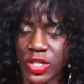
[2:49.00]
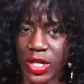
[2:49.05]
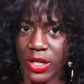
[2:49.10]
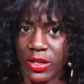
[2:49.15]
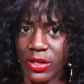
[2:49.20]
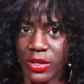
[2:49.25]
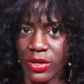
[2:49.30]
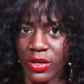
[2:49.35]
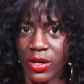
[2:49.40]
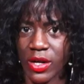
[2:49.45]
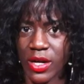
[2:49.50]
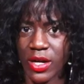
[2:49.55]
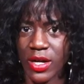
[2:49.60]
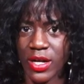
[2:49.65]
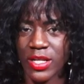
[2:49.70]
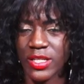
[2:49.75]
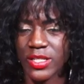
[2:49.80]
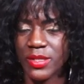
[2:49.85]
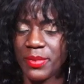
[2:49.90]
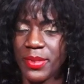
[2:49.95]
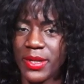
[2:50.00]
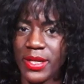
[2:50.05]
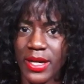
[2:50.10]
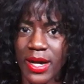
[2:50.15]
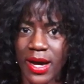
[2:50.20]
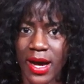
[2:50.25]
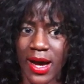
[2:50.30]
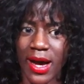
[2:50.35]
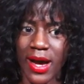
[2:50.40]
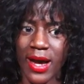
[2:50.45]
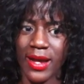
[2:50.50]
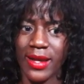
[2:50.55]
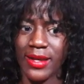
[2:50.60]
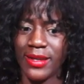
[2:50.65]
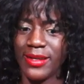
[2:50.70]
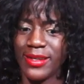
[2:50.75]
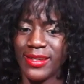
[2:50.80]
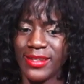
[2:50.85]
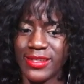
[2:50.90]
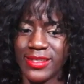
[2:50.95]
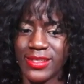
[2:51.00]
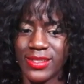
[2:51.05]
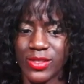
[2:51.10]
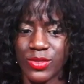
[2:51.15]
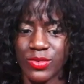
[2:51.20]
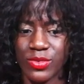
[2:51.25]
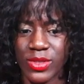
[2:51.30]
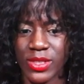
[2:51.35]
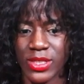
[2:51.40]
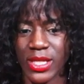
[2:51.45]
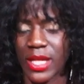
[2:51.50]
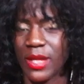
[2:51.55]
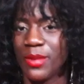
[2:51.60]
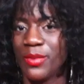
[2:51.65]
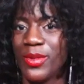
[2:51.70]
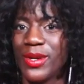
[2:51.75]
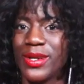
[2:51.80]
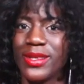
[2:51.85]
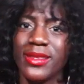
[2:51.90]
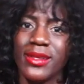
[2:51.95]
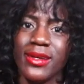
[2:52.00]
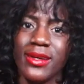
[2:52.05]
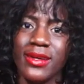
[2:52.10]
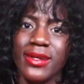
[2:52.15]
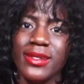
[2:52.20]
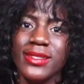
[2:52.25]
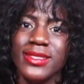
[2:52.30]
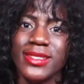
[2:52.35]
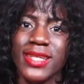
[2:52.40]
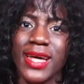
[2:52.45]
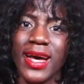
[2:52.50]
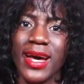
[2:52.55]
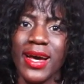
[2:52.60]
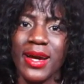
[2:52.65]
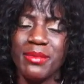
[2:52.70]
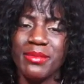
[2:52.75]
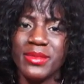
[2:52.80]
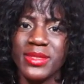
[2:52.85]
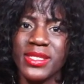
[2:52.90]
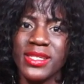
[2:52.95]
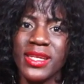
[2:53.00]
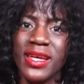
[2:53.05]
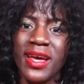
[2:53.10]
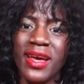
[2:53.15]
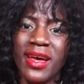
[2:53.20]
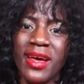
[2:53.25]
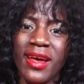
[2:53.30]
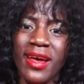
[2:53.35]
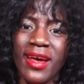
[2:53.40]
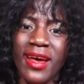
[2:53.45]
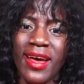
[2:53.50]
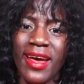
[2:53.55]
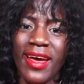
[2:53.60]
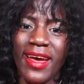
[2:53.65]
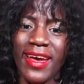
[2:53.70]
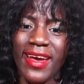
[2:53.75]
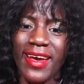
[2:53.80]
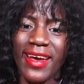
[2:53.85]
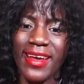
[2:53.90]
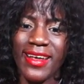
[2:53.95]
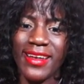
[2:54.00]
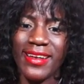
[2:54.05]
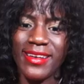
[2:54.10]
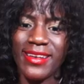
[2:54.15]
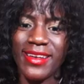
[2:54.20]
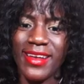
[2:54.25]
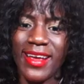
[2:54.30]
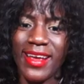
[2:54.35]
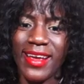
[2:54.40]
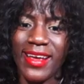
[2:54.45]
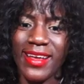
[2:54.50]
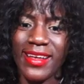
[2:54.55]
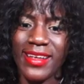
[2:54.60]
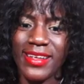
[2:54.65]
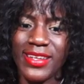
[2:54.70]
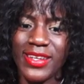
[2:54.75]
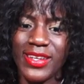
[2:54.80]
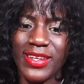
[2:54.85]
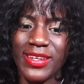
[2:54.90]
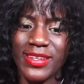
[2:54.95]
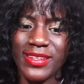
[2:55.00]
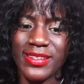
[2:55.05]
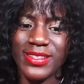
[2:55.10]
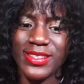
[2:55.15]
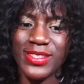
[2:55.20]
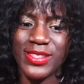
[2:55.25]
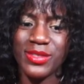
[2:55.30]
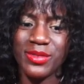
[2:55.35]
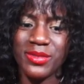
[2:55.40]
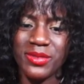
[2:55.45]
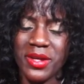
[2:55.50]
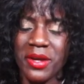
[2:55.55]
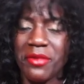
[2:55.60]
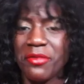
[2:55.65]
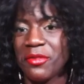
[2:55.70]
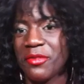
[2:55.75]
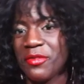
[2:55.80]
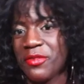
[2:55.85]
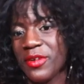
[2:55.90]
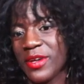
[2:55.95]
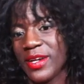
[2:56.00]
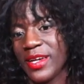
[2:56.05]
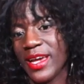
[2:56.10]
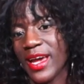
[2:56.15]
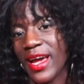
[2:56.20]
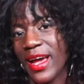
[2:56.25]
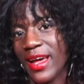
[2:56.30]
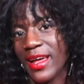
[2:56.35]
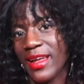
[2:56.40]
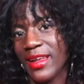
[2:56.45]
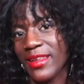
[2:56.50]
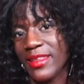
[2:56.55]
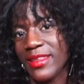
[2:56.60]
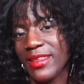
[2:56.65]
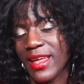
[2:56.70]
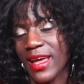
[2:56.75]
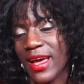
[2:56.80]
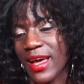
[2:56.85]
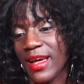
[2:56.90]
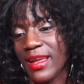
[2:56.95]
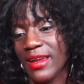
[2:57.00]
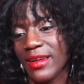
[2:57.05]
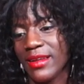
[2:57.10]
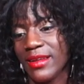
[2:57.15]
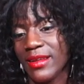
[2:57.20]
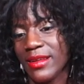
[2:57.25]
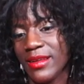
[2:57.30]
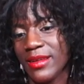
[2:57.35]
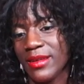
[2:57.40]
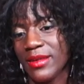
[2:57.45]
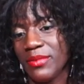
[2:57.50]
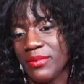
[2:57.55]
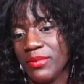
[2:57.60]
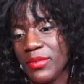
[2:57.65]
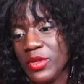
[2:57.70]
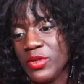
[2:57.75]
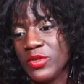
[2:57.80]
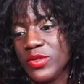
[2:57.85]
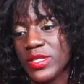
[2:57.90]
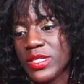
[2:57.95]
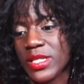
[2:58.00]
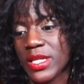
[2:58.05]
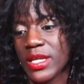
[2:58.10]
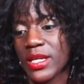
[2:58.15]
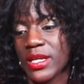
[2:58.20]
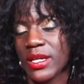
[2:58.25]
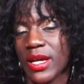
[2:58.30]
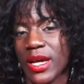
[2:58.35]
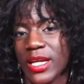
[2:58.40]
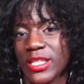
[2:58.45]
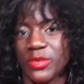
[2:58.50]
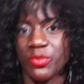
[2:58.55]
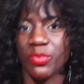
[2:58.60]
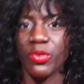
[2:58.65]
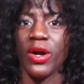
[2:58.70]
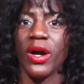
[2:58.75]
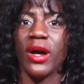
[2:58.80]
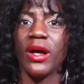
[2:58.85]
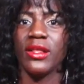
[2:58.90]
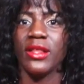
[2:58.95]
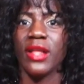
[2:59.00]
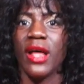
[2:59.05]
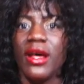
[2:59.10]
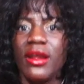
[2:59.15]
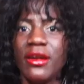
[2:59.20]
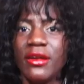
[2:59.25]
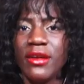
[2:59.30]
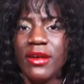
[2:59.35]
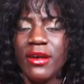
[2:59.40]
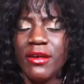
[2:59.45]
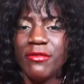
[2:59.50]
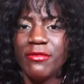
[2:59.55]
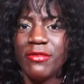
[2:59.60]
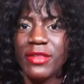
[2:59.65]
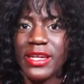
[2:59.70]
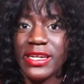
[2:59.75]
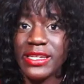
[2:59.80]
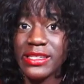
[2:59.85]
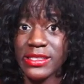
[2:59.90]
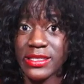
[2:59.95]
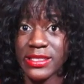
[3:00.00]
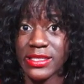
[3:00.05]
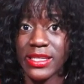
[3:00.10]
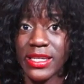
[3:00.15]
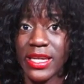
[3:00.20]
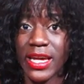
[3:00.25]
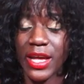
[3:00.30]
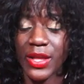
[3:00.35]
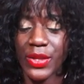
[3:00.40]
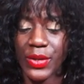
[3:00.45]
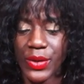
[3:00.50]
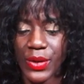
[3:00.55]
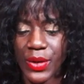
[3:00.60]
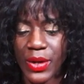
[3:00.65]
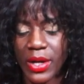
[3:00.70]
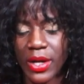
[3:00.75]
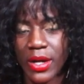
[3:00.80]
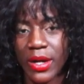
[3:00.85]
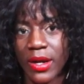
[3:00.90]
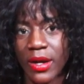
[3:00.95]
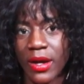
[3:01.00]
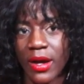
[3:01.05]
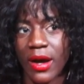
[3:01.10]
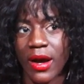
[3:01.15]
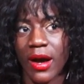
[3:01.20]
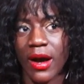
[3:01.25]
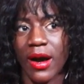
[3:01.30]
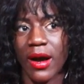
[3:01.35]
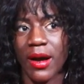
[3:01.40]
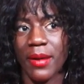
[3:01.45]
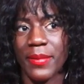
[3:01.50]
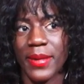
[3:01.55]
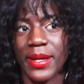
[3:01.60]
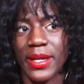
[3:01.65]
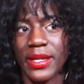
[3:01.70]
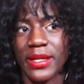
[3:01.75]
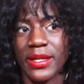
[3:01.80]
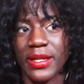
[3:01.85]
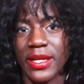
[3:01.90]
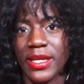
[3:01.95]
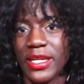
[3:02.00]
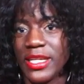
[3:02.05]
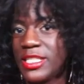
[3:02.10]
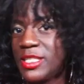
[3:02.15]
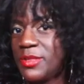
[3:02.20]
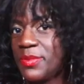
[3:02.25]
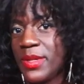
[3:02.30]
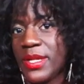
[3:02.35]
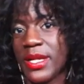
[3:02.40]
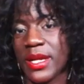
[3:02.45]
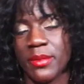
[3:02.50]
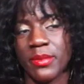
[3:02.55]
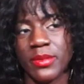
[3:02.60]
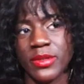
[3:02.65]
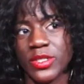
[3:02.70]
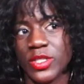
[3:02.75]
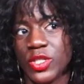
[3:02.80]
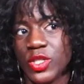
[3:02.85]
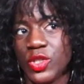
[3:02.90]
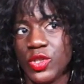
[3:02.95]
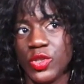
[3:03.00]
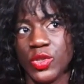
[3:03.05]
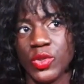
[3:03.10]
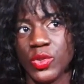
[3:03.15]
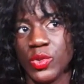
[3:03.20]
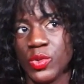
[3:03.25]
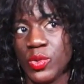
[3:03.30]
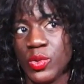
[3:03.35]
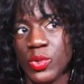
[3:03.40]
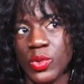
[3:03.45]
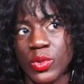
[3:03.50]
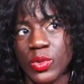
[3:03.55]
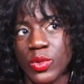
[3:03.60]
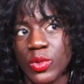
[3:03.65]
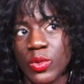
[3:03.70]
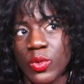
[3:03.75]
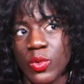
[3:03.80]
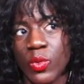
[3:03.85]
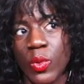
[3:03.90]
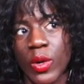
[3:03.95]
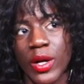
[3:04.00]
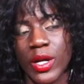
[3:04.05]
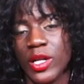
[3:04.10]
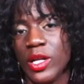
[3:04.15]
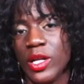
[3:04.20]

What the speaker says: other, to be kind, and to celebrate the good times, and to never forget that music has brought a lot of things together, and he's been able to do what